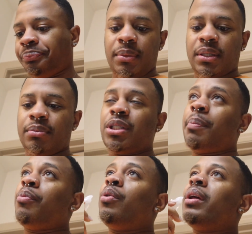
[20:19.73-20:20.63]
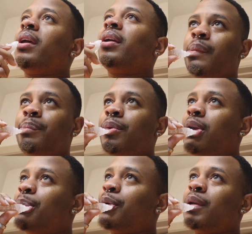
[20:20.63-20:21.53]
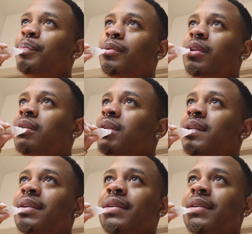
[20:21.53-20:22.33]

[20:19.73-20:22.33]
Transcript: give me some Chipotle. Pull it.